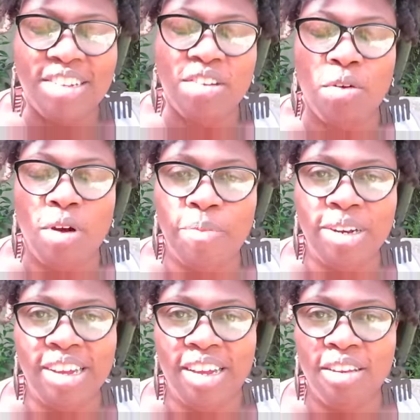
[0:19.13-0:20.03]
So I've
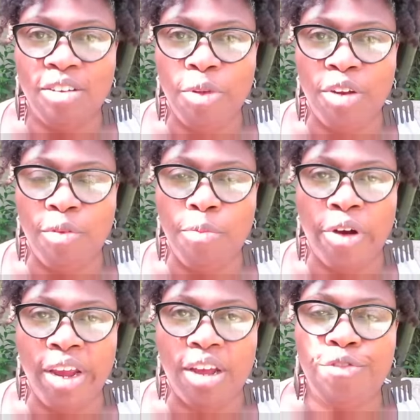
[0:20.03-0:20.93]
been taking a little bit of a
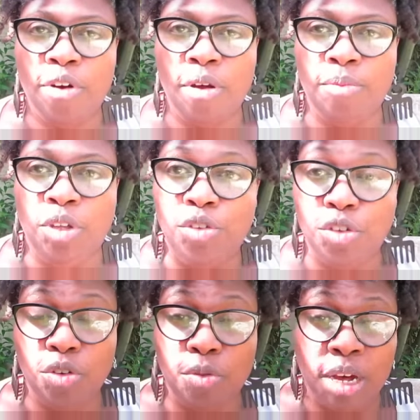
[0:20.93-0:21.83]
break from
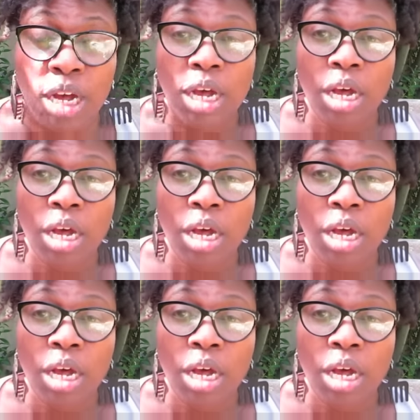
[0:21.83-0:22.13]
YouTube,